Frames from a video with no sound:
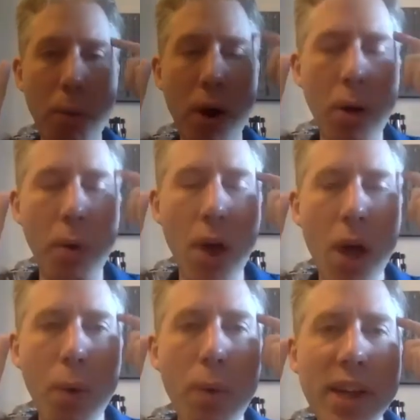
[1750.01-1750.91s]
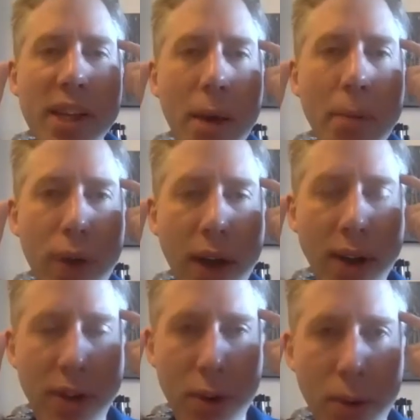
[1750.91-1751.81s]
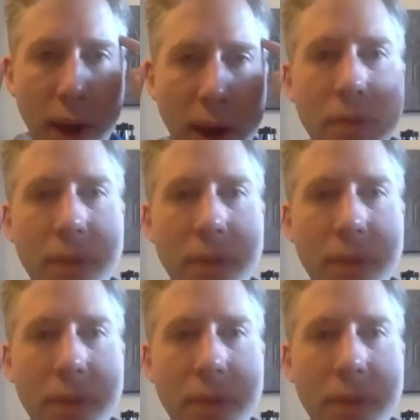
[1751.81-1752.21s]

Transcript: What is our brain doing?